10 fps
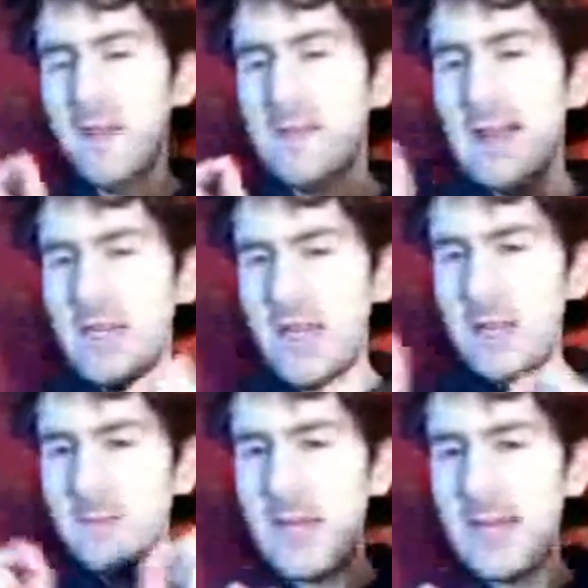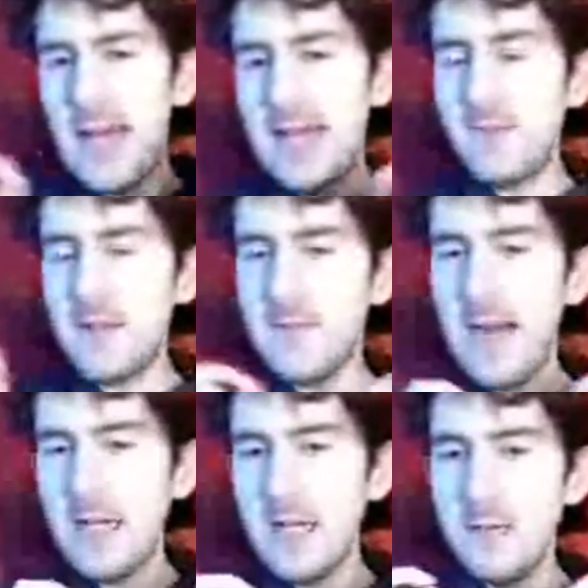he was actually communicating with the
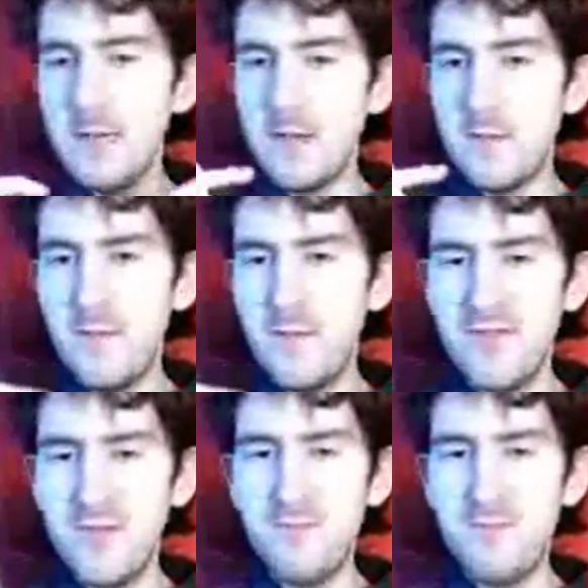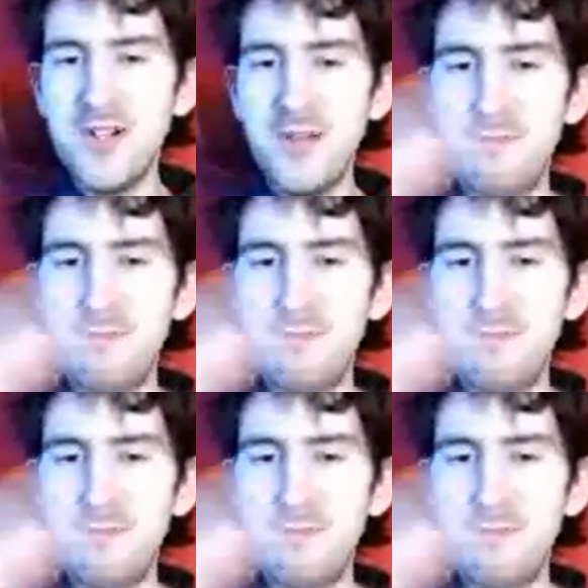Rangers, because it was just a bunch